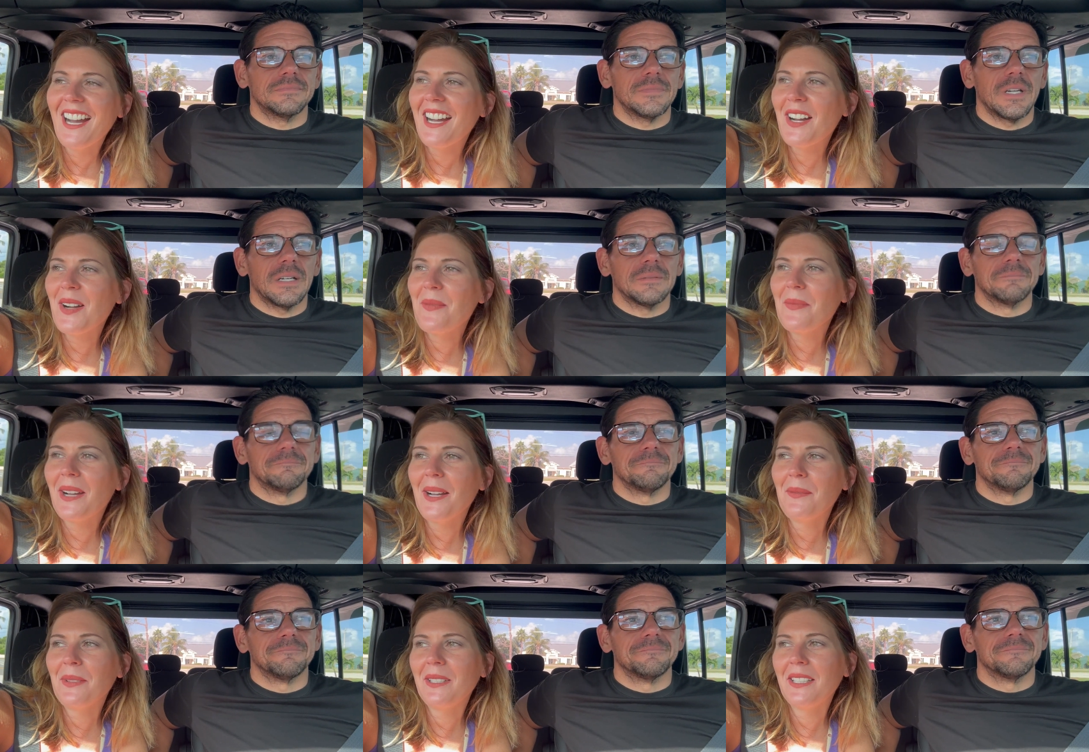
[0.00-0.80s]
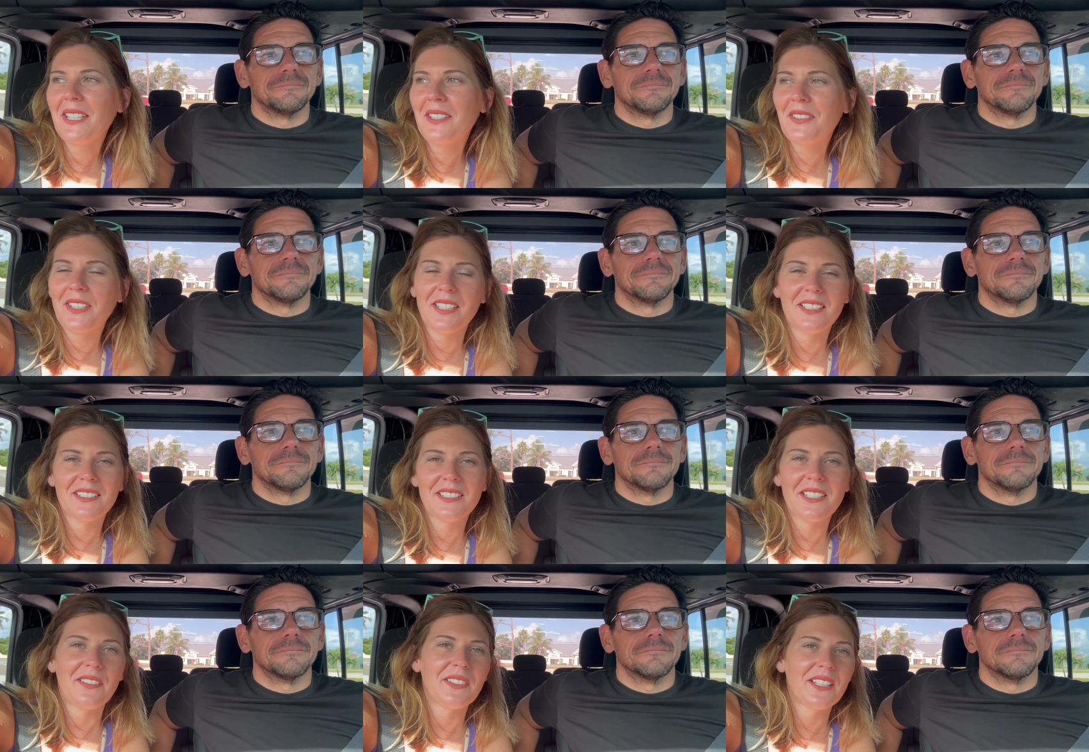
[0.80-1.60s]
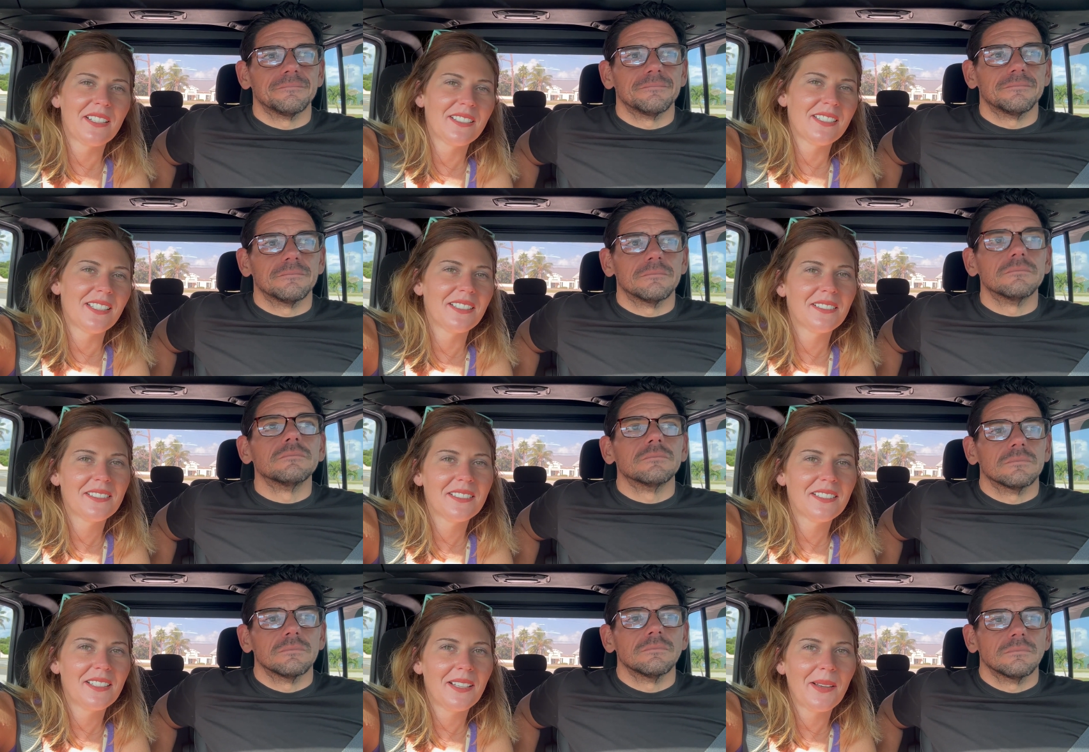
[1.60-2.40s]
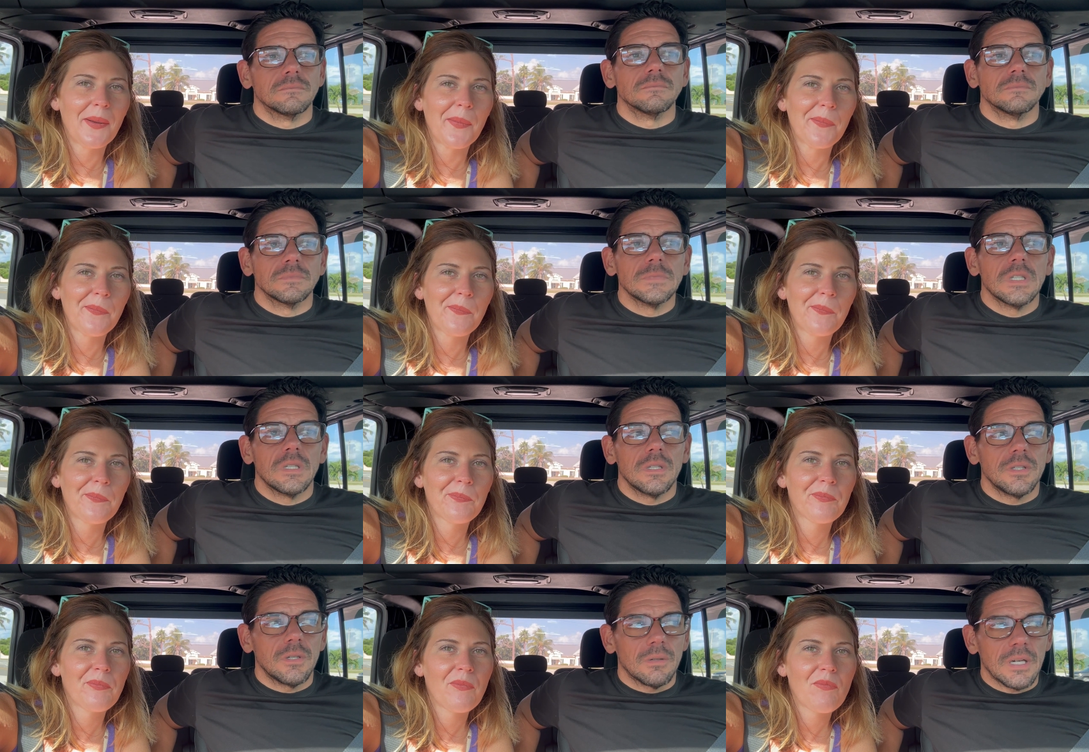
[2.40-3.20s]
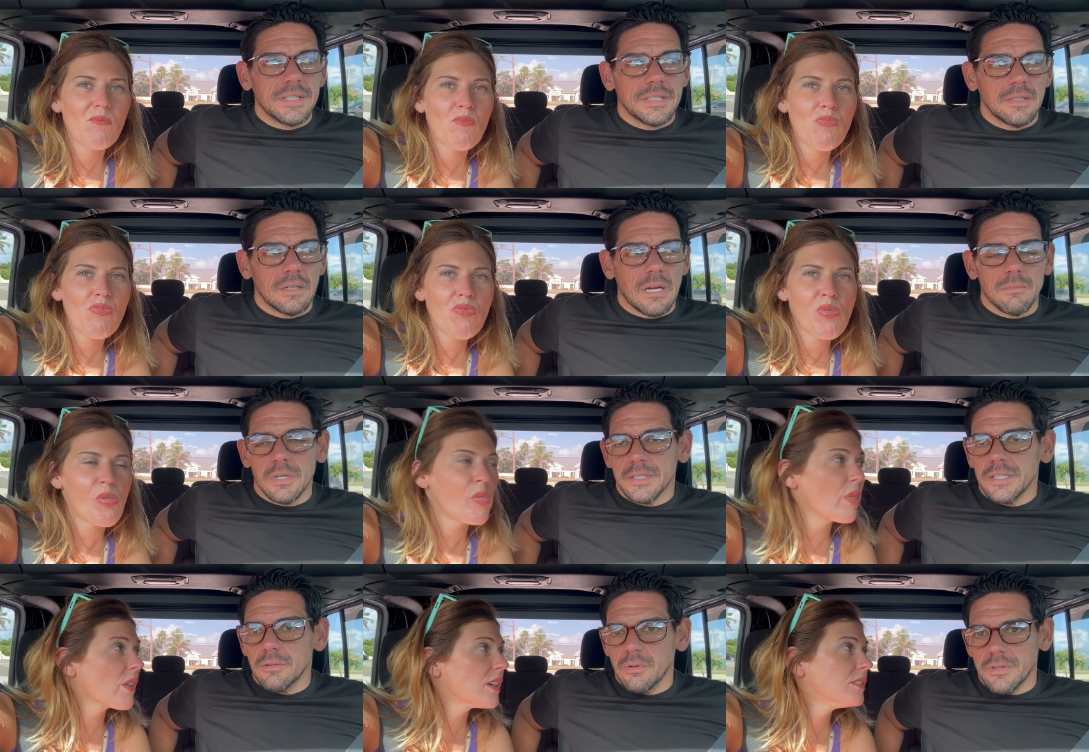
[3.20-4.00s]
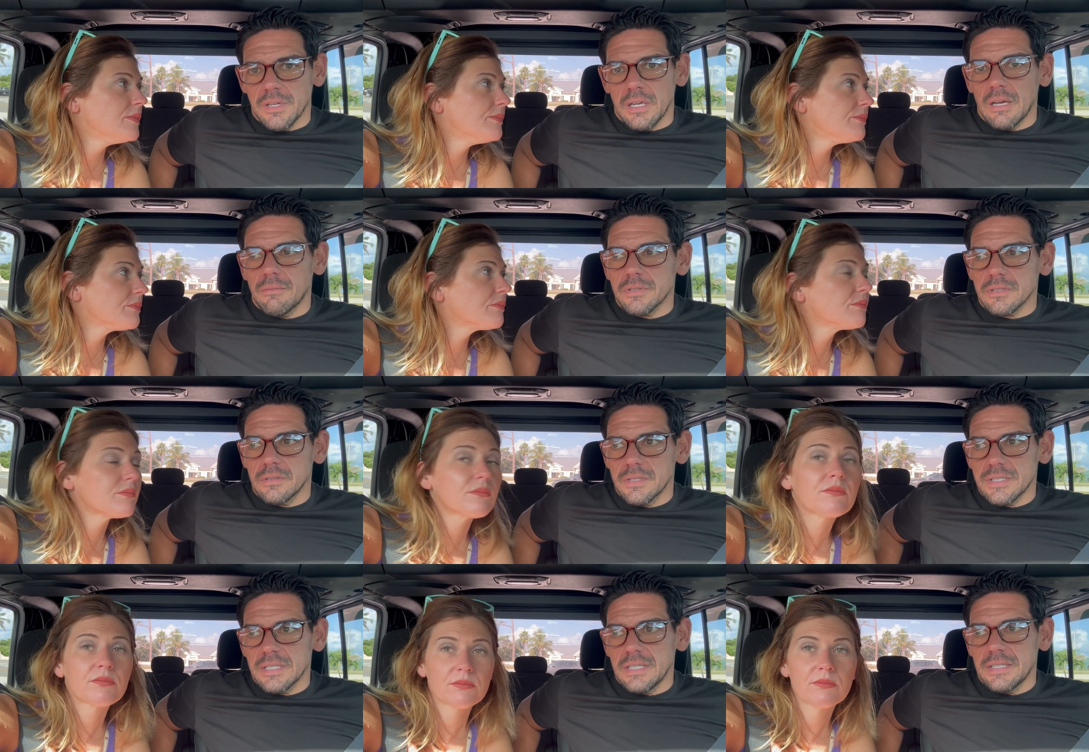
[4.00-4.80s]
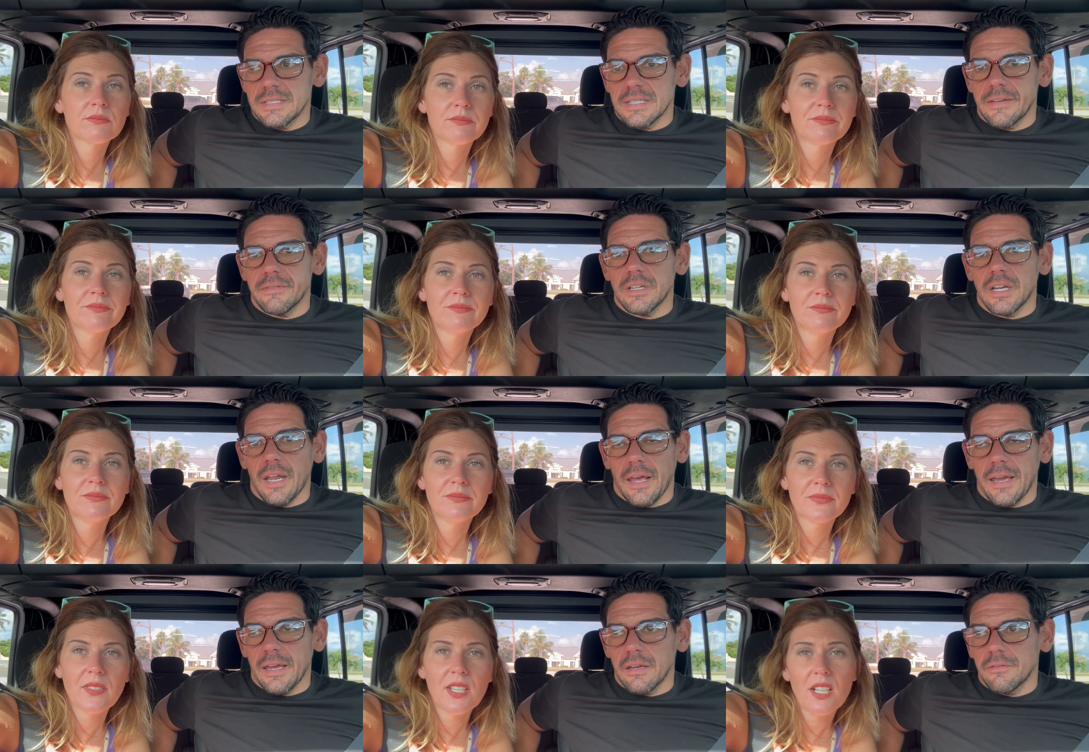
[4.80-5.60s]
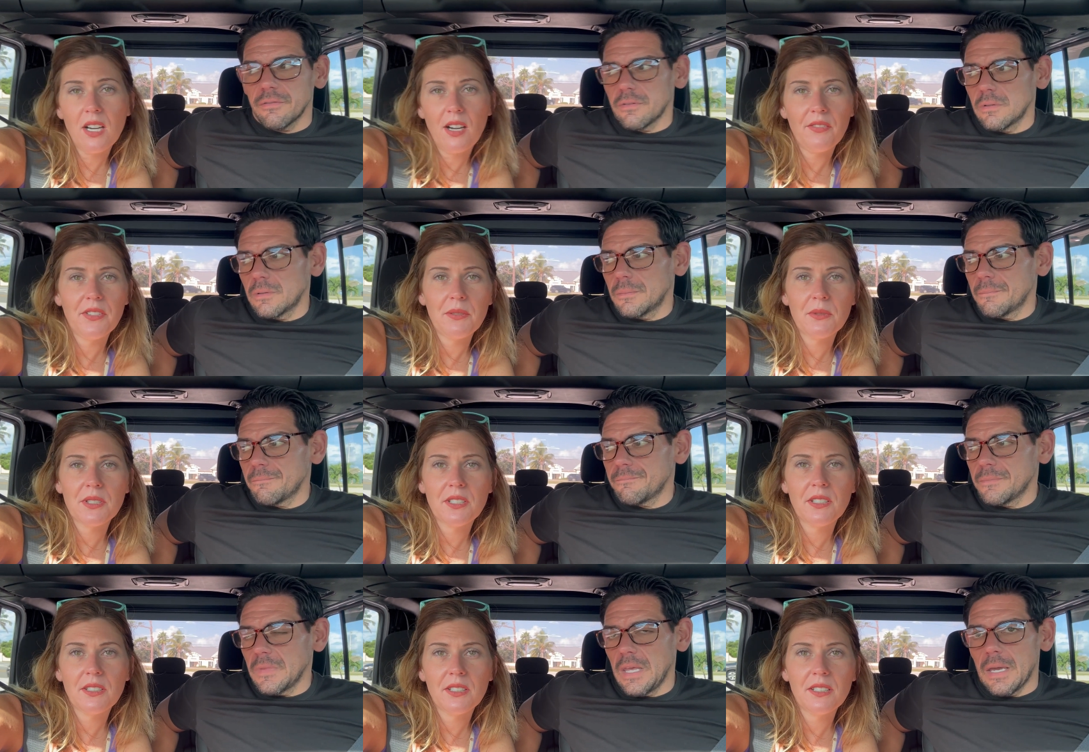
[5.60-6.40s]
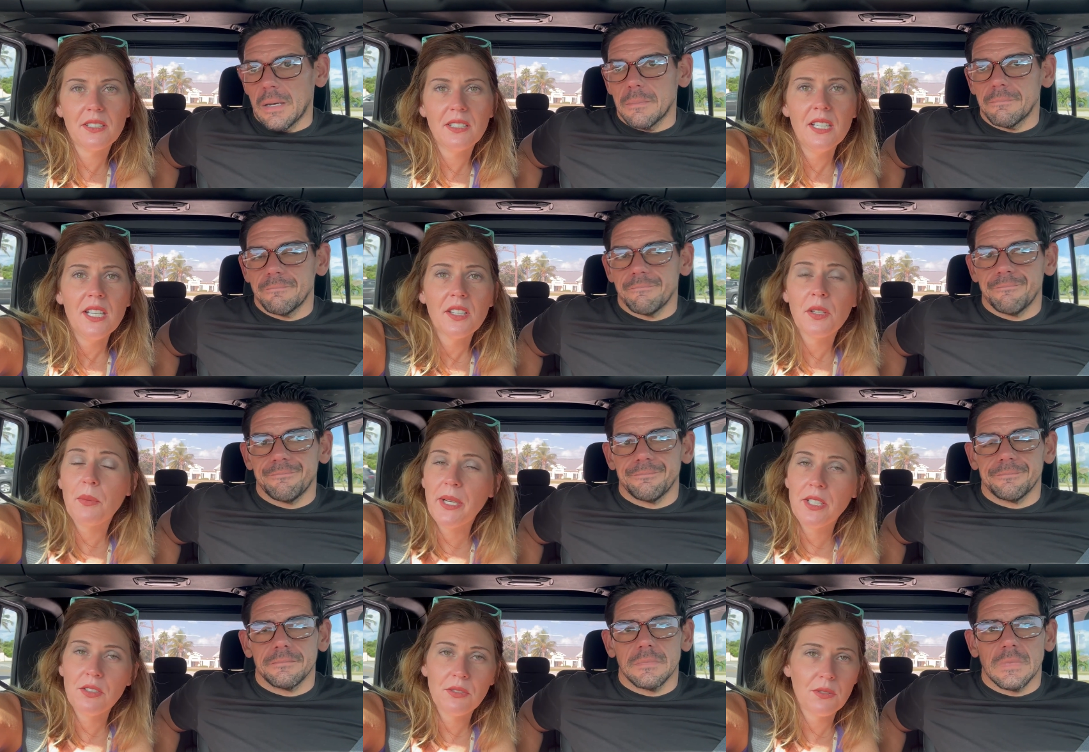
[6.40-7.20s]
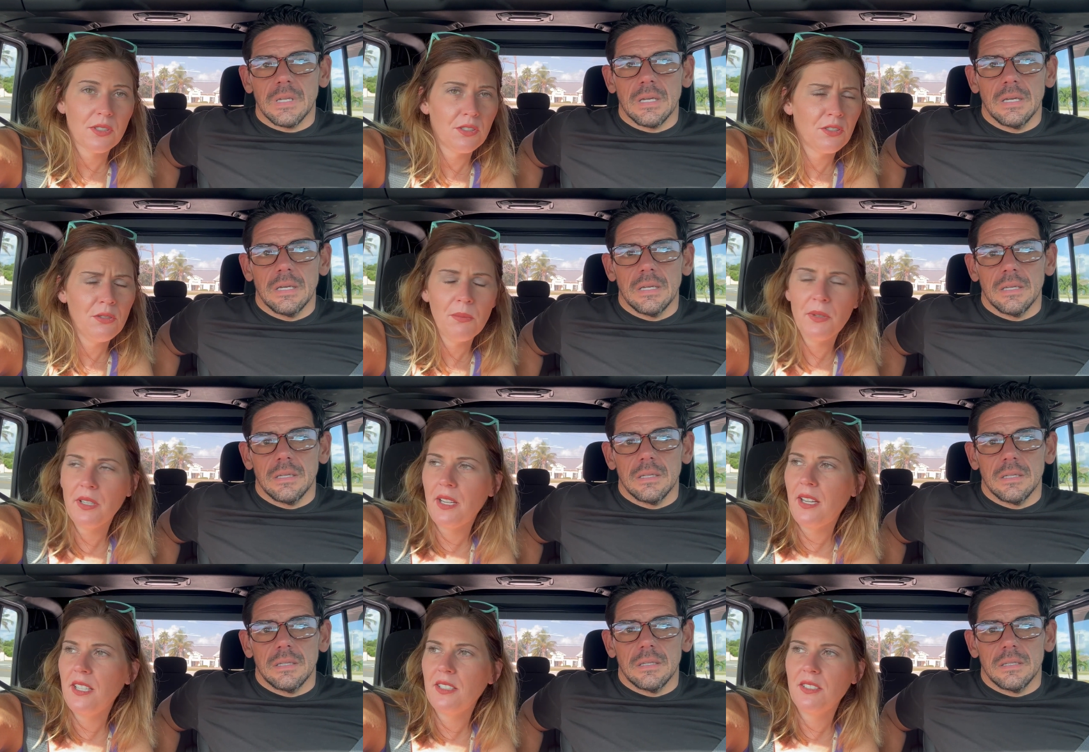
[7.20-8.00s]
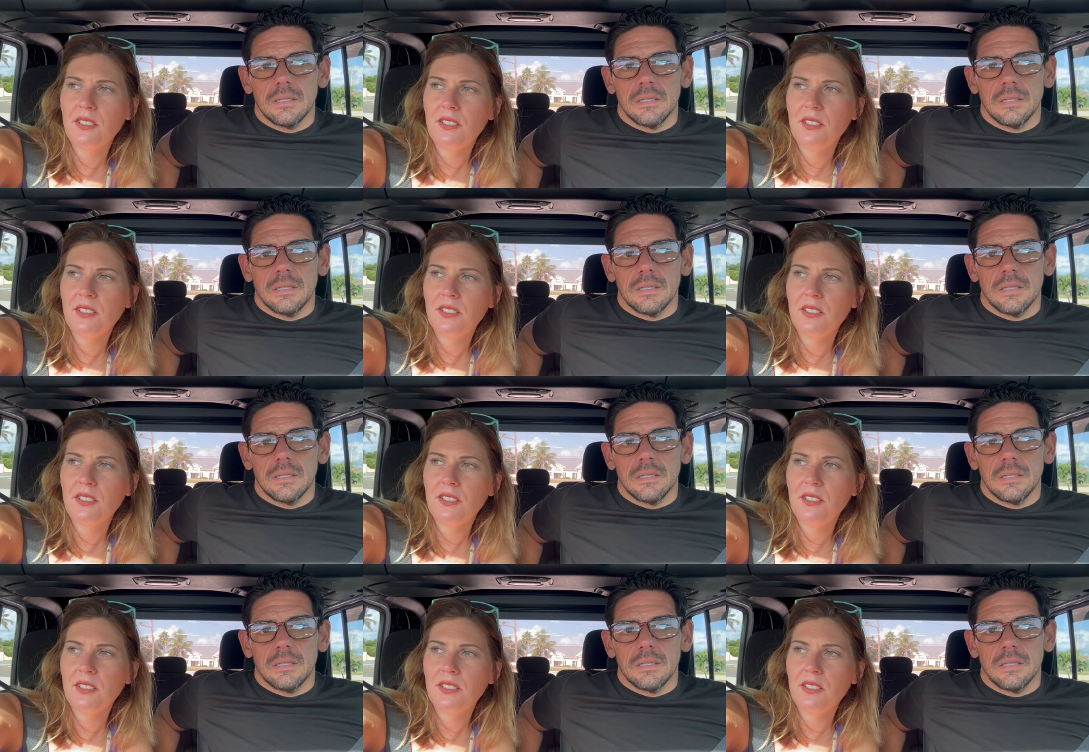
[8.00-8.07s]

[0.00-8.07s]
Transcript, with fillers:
Speaker 1: um, I'm going to give it like a seven out of ten. Um,
Speaker 2: You're right there. I'm right there with you. I was going to say seven and a half. The coffee was good. Yeah.
Speaker 1: The waitress was super nice.